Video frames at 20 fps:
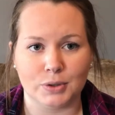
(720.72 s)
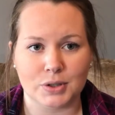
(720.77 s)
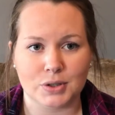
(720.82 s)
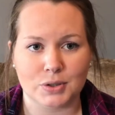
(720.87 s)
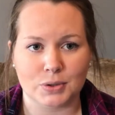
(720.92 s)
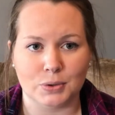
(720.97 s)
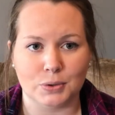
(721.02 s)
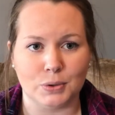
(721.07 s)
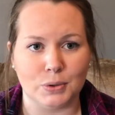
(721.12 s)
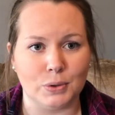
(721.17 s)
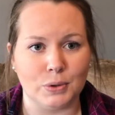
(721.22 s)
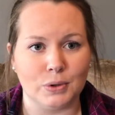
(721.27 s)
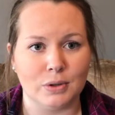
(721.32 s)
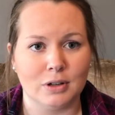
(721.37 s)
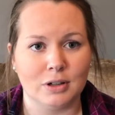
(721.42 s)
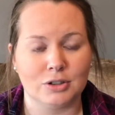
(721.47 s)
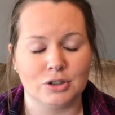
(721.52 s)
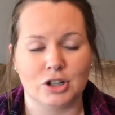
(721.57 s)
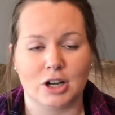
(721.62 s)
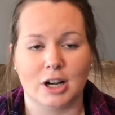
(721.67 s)
to school,
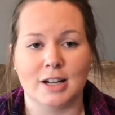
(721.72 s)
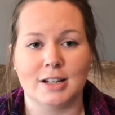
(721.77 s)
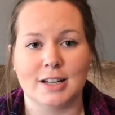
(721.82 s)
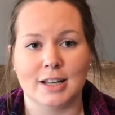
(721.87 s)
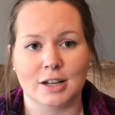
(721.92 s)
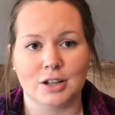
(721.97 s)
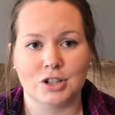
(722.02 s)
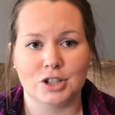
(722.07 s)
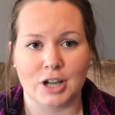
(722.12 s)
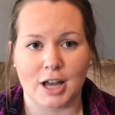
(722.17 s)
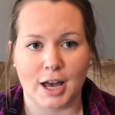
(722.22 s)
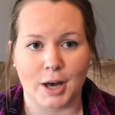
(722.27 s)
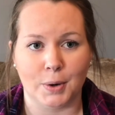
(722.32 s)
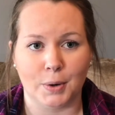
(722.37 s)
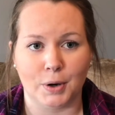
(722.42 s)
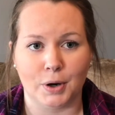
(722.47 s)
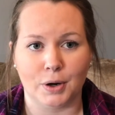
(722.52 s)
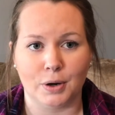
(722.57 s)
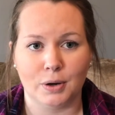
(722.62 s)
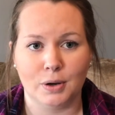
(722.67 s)
I'll try and take a
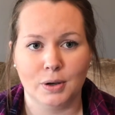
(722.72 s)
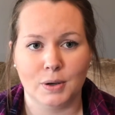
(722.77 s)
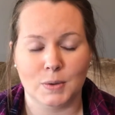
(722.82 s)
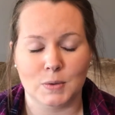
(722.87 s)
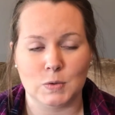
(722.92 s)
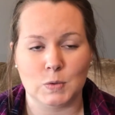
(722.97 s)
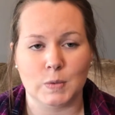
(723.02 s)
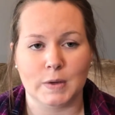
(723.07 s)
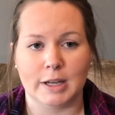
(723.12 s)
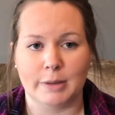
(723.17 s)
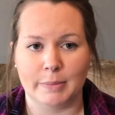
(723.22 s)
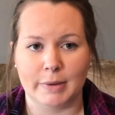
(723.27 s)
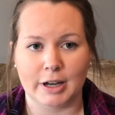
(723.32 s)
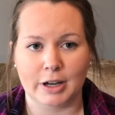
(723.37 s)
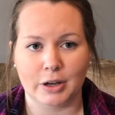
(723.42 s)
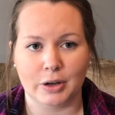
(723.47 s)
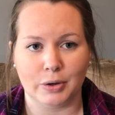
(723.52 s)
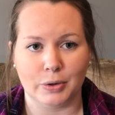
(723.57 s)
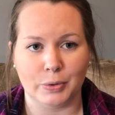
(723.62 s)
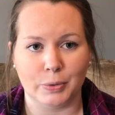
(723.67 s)
shower once we get
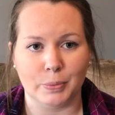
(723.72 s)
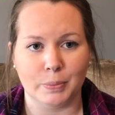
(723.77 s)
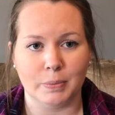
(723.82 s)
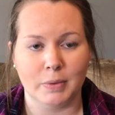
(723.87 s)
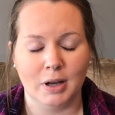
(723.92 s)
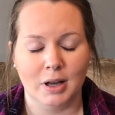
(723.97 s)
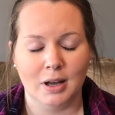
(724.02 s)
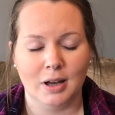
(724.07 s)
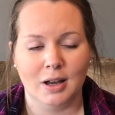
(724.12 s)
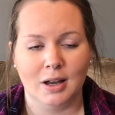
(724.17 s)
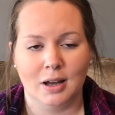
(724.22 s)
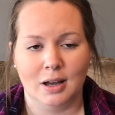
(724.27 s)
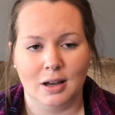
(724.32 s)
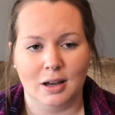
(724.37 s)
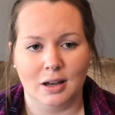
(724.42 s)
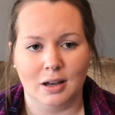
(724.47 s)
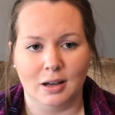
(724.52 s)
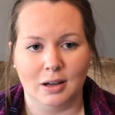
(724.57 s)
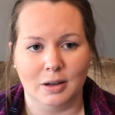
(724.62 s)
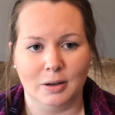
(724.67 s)
back home.
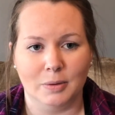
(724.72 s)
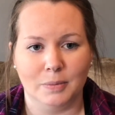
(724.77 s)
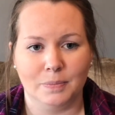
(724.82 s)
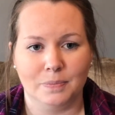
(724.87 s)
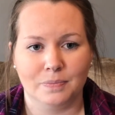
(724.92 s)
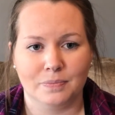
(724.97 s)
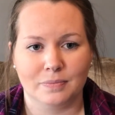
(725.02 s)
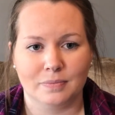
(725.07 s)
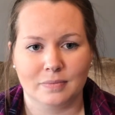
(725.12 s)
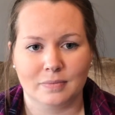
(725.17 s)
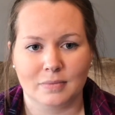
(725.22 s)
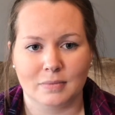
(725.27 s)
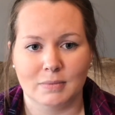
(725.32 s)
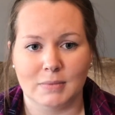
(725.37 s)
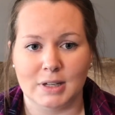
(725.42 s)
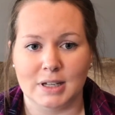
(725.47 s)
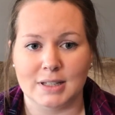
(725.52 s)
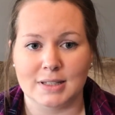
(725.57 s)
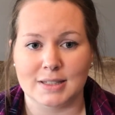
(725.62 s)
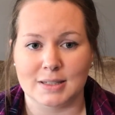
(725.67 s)

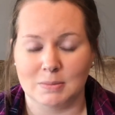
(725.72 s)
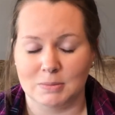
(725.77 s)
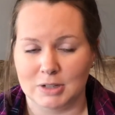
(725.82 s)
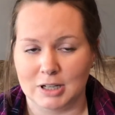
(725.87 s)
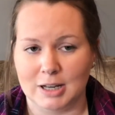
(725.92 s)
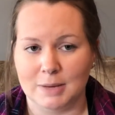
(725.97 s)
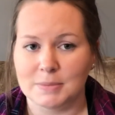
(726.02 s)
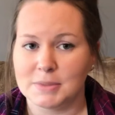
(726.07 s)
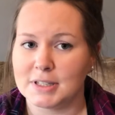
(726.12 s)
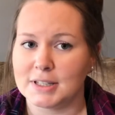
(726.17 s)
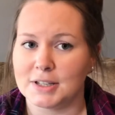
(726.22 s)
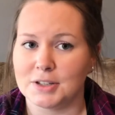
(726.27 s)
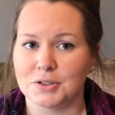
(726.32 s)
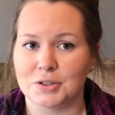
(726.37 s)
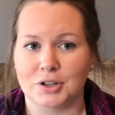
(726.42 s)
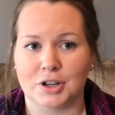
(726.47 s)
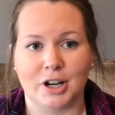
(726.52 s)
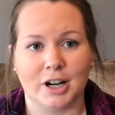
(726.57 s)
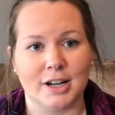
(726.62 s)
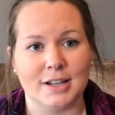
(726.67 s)
But sometimes things
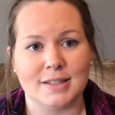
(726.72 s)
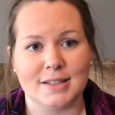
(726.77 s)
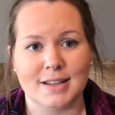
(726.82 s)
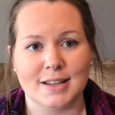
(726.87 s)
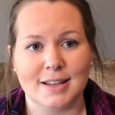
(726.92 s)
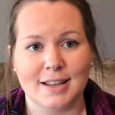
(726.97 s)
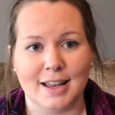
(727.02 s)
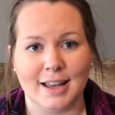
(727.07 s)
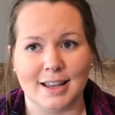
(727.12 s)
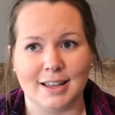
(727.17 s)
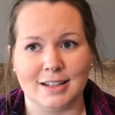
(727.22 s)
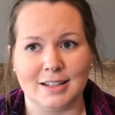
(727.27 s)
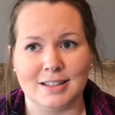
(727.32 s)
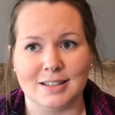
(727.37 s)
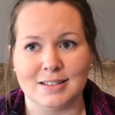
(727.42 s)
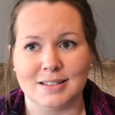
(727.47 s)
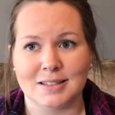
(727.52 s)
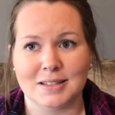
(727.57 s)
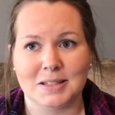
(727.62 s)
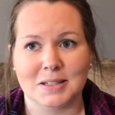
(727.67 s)
are crazy and
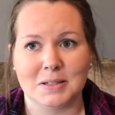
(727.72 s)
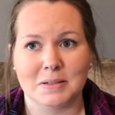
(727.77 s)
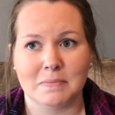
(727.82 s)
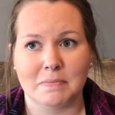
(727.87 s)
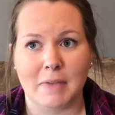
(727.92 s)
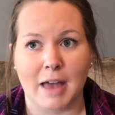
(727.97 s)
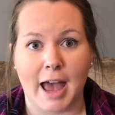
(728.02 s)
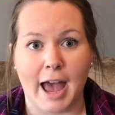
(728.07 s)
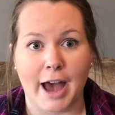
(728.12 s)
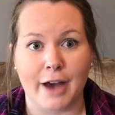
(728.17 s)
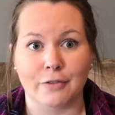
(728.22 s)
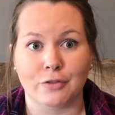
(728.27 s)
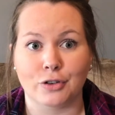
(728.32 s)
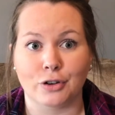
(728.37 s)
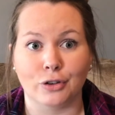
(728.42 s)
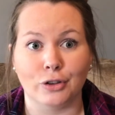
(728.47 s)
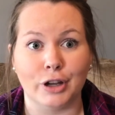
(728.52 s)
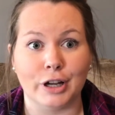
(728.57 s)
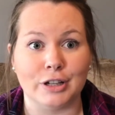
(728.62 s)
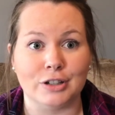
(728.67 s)
it's
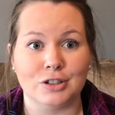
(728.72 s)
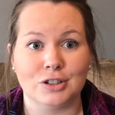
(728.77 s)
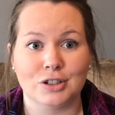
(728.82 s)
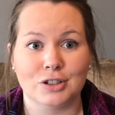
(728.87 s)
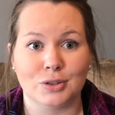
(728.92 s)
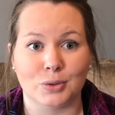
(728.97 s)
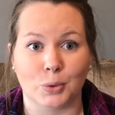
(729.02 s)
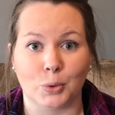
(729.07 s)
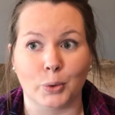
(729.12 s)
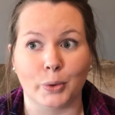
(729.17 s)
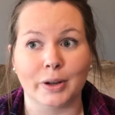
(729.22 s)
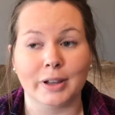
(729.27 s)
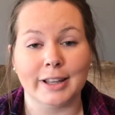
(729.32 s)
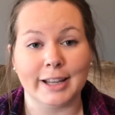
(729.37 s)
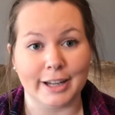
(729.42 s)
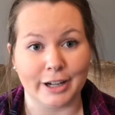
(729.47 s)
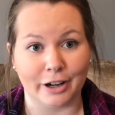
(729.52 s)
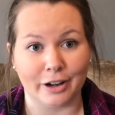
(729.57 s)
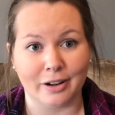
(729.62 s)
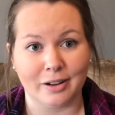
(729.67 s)
after lunch or
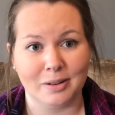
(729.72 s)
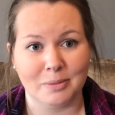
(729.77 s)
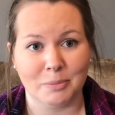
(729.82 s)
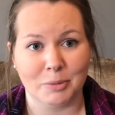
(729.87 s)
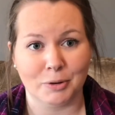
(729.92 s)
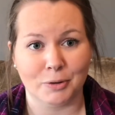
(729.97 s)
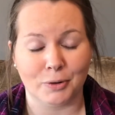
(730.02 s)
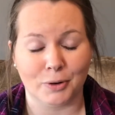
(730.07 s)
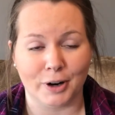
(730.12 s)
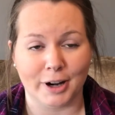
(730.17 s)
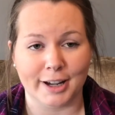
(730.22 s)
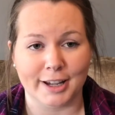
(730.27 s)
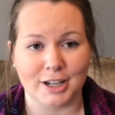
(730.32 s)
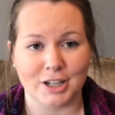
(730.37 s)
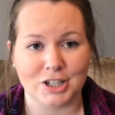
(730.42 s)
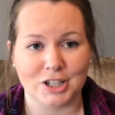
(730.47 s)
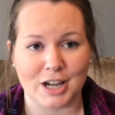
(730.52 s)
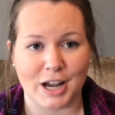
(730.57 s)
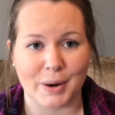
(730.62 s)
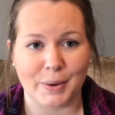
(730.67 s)
later before I get
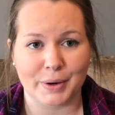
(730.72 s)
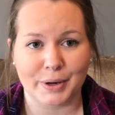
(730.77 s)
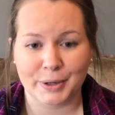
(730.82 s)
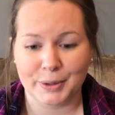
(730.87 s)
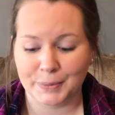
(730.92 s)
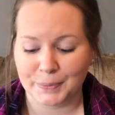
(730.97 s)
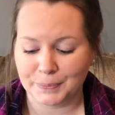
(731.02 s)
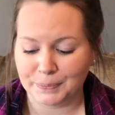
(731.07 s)
a shower.